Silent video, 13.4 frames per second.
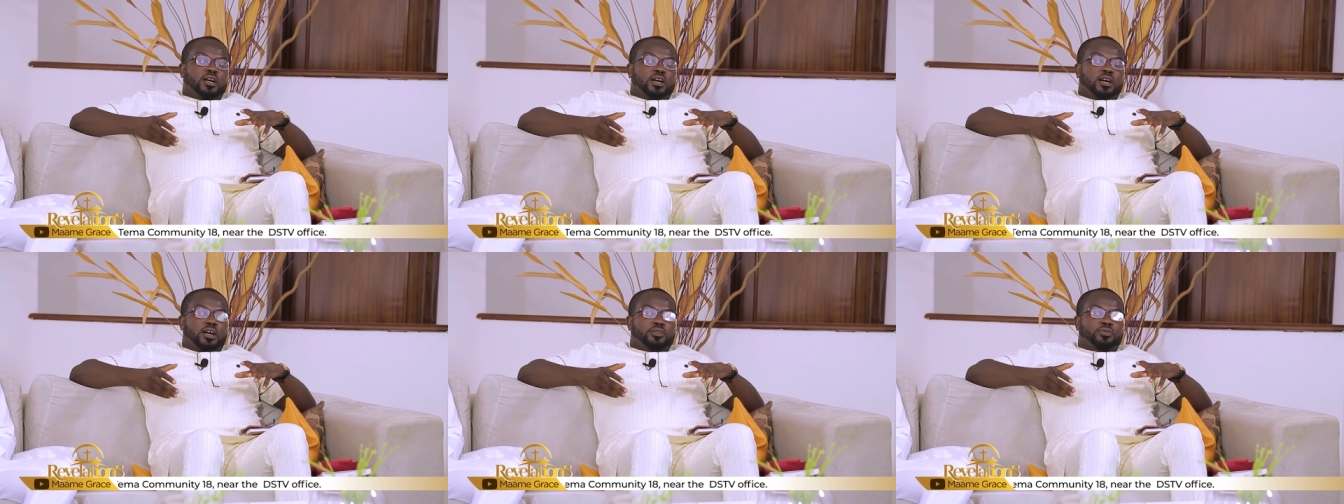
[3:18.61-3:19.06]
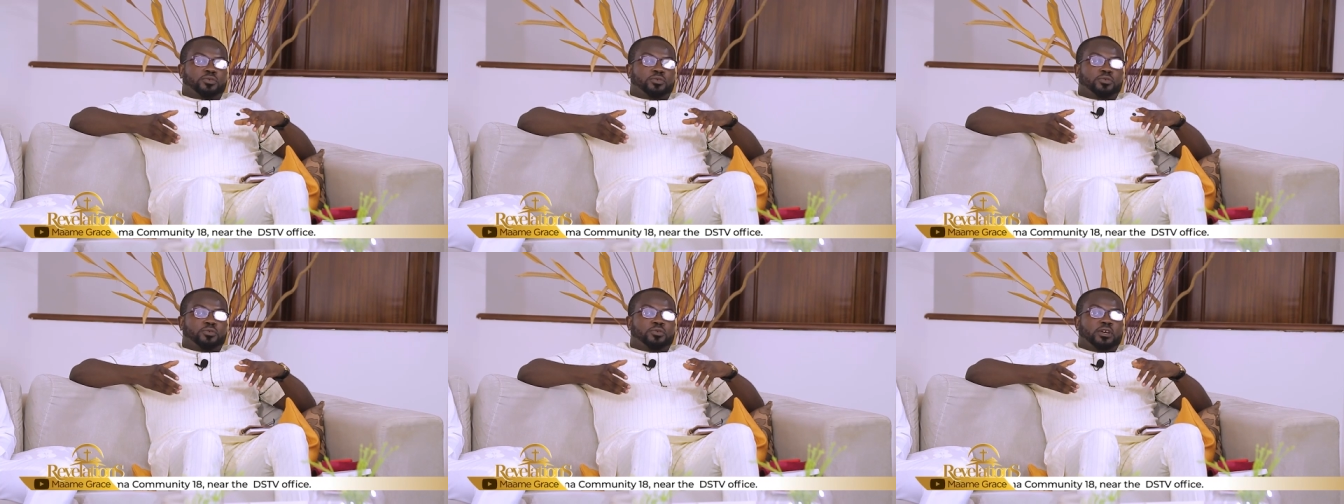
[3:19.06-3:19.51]
uh,
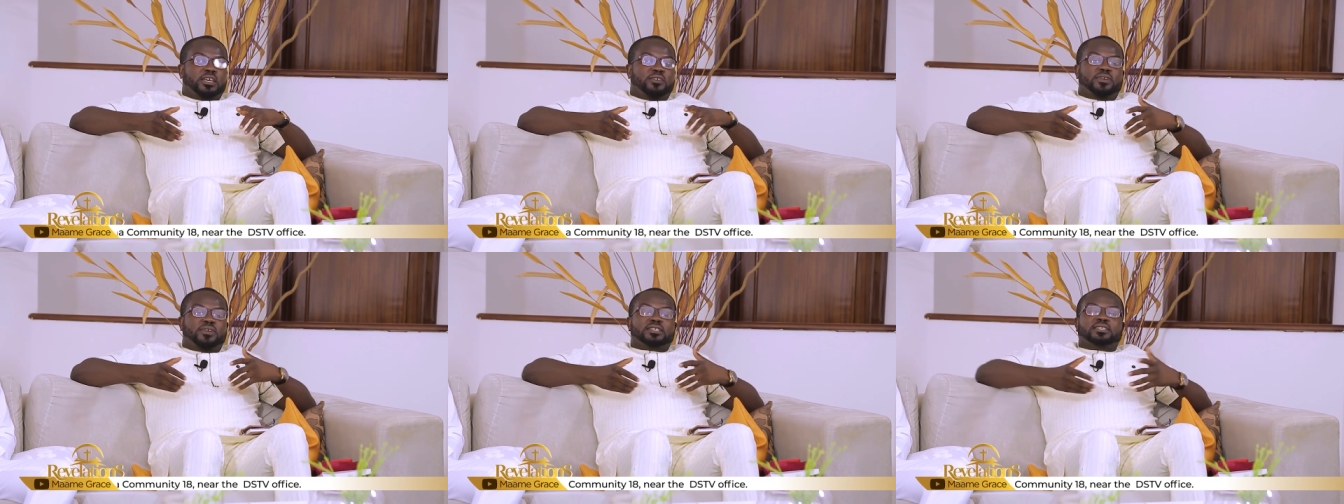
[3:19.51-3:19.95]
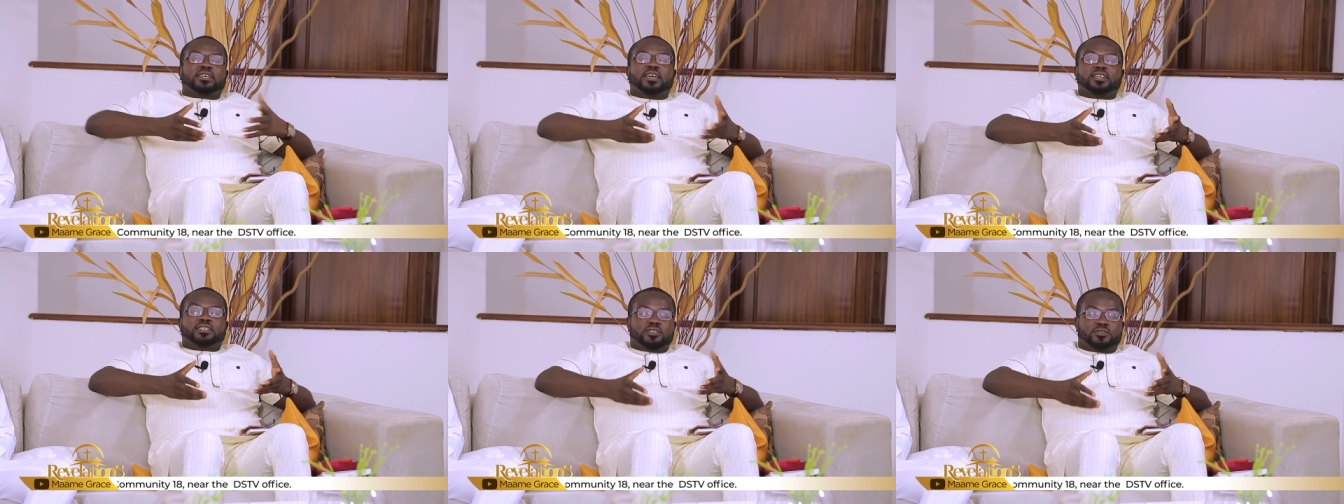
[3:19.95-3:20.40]
through
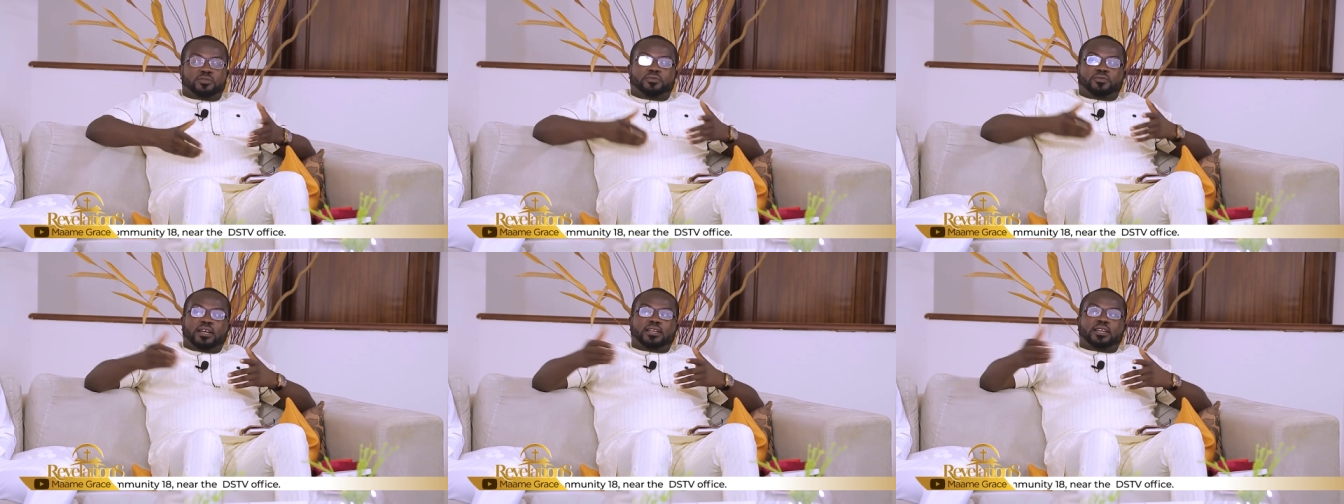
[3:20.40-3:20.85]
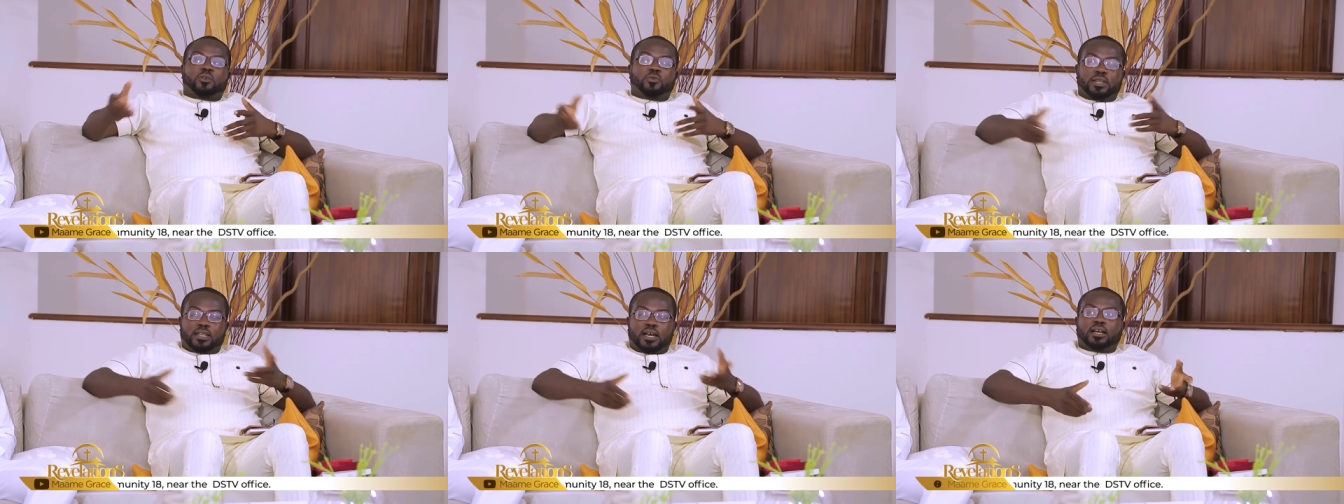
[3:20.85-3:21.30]
investigation to find out
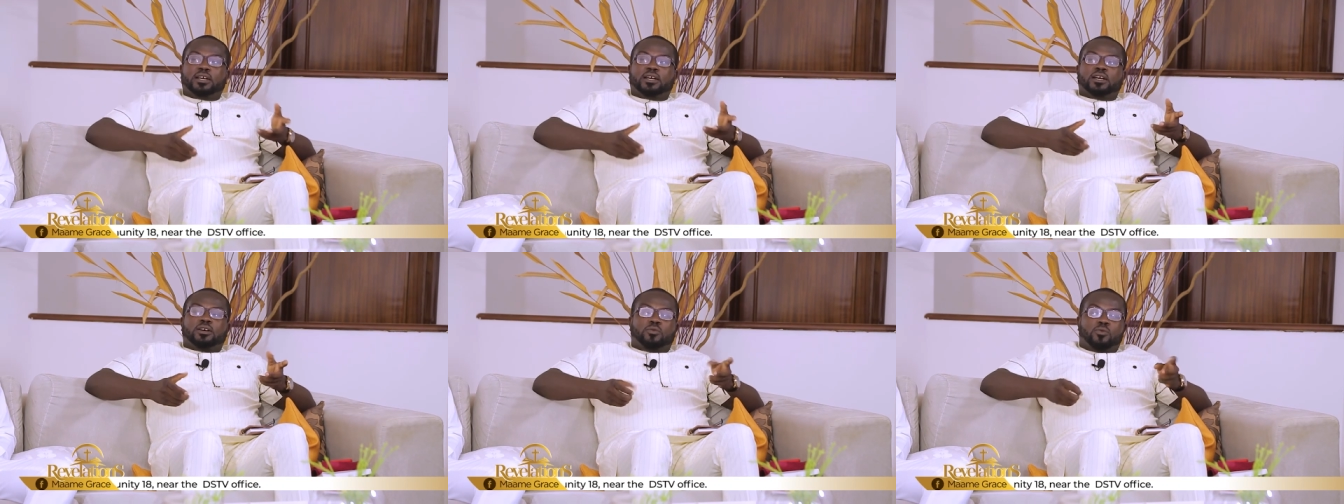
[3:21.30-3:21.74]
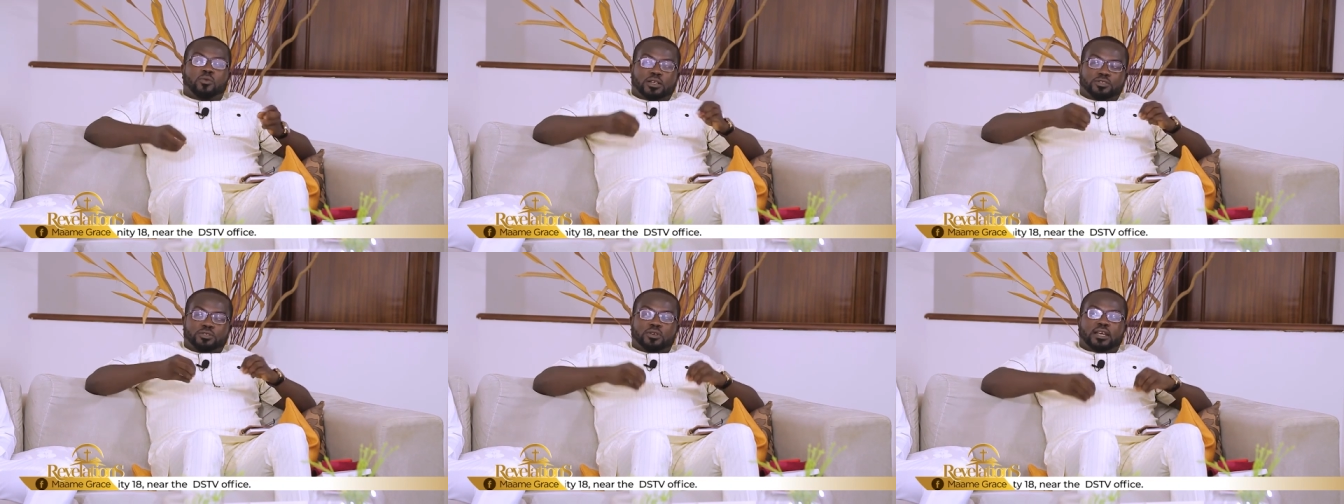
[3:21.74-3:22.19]
whether
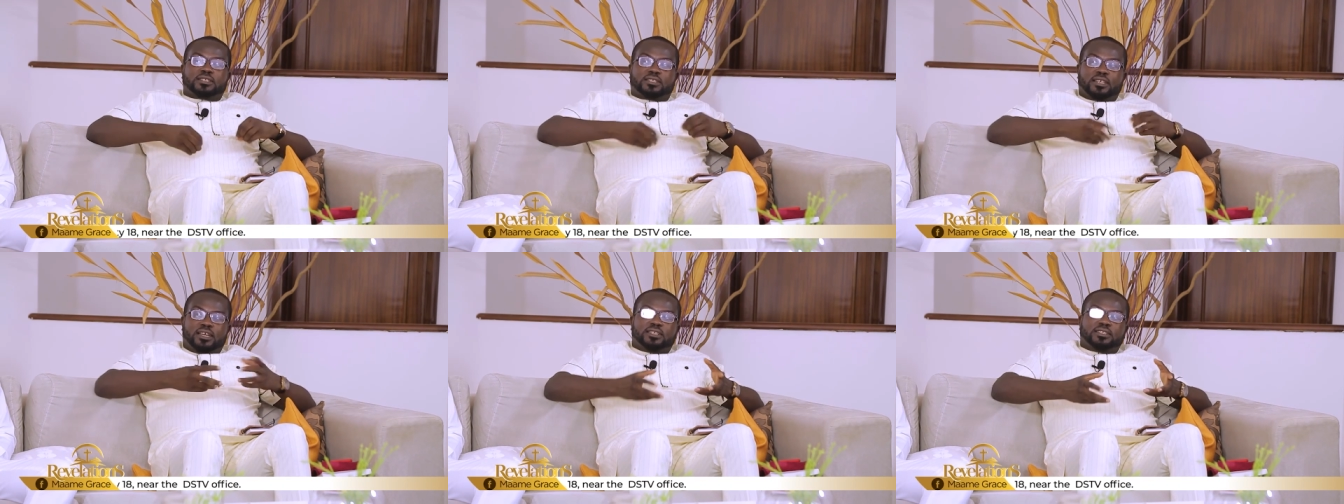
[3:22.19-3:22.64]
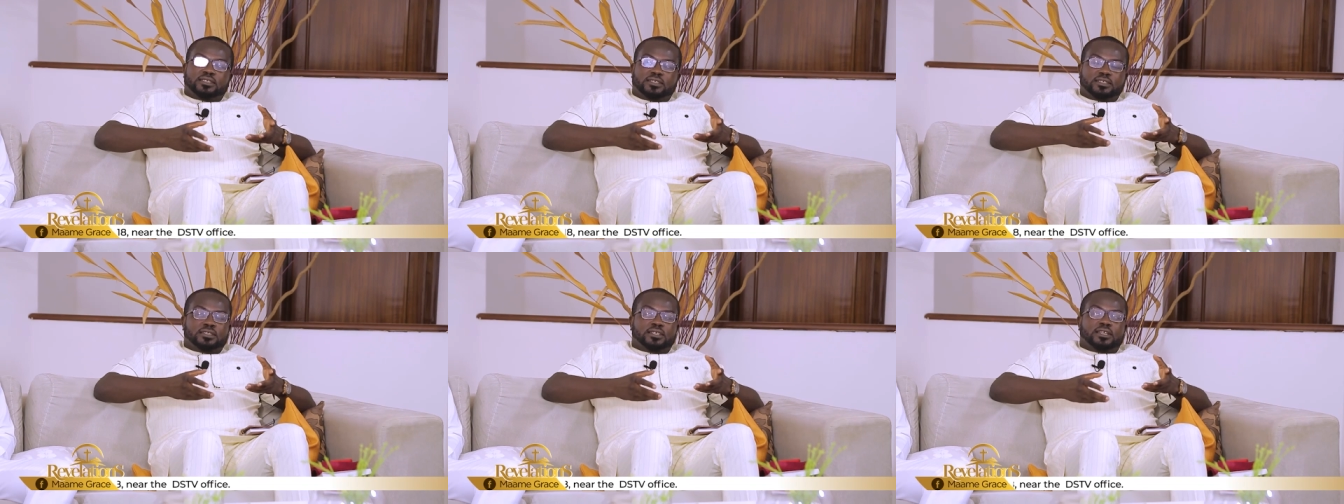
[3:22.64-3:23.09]
what you are saying
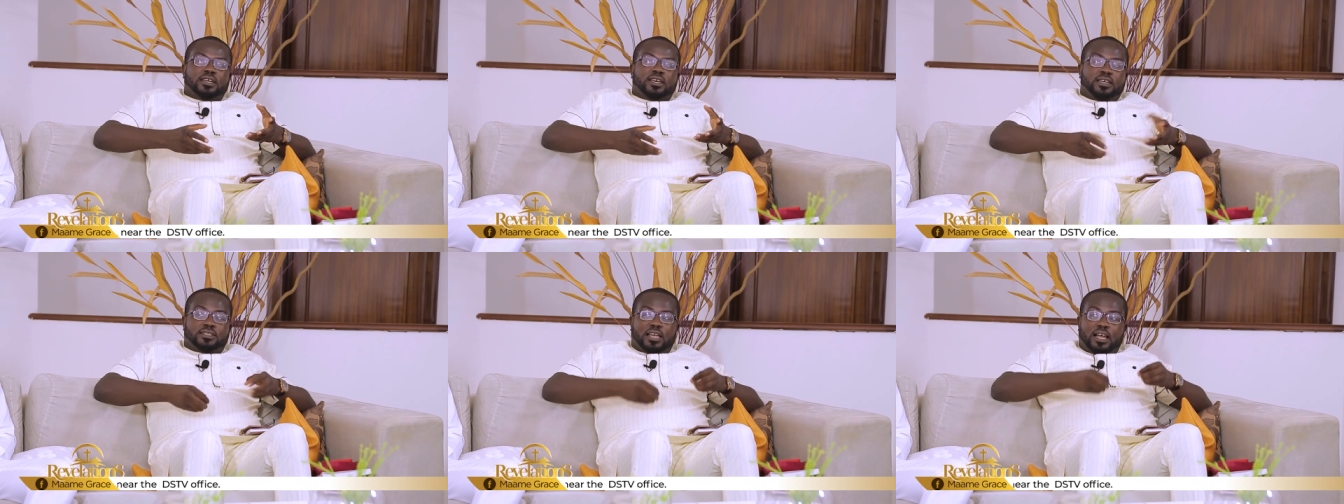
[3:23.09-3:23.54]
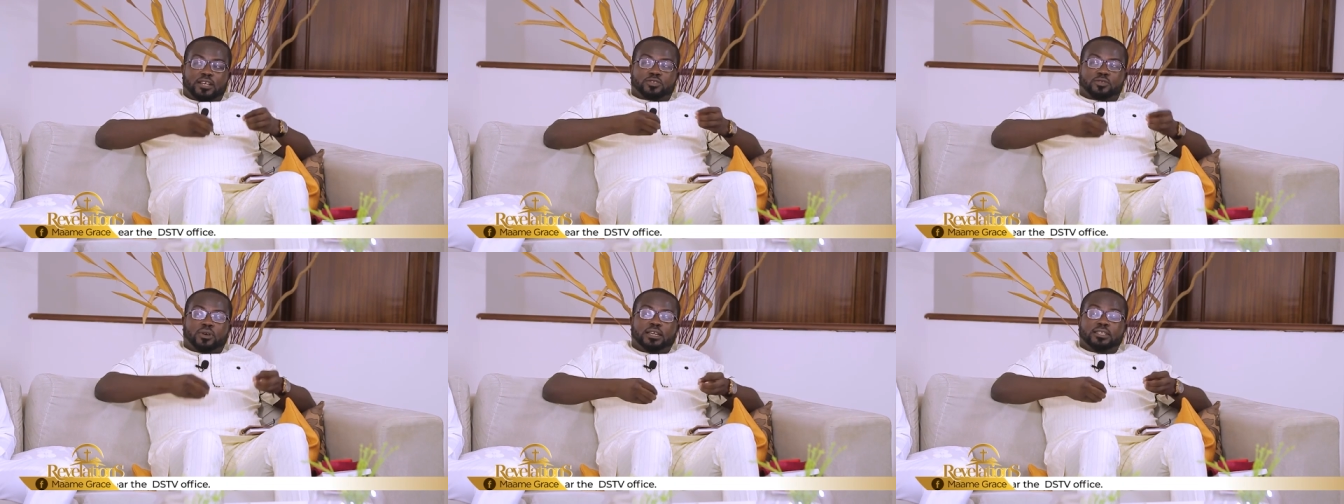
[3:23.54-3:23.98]
is
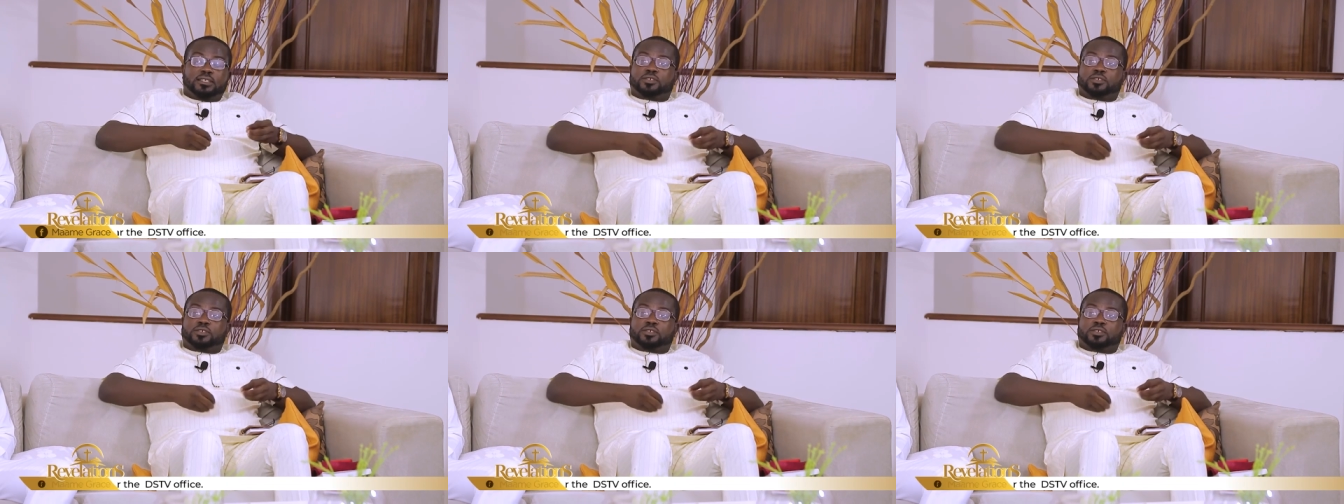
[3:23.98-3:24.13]
actually the